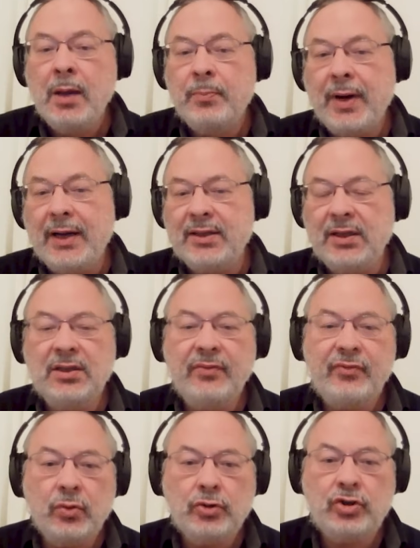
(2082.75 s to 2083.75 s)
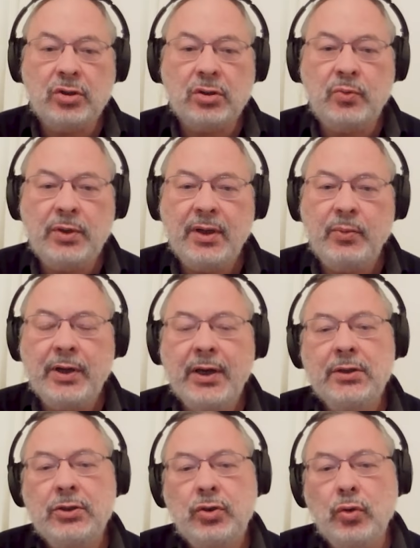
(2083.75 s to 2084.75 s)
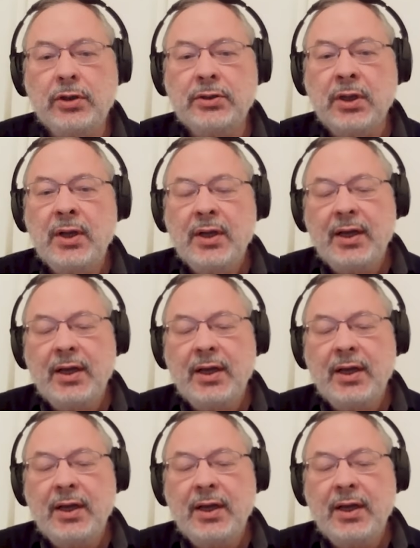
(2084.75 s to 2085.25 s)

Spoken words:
But in the future, we can do it.